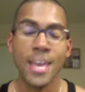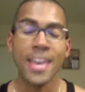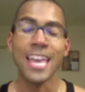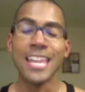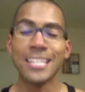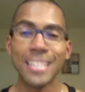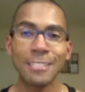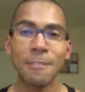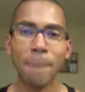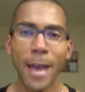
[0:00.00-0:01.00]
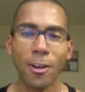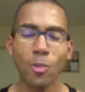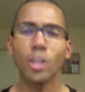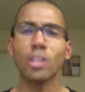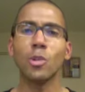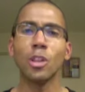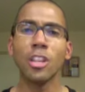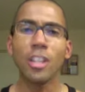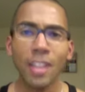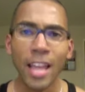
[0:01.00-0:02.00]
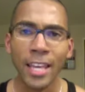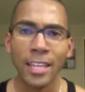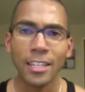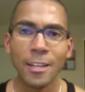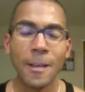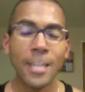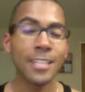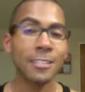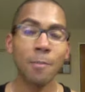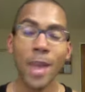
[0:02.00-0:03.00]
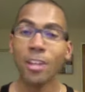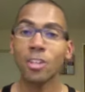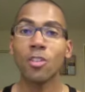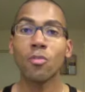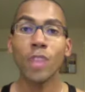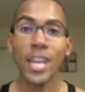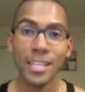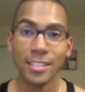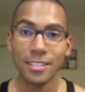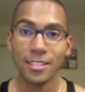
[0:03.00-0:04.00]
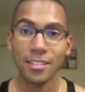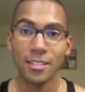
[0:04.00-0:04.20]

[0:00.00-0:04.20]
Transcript: And it doesn't matter what you look like, it doesn't matter your race,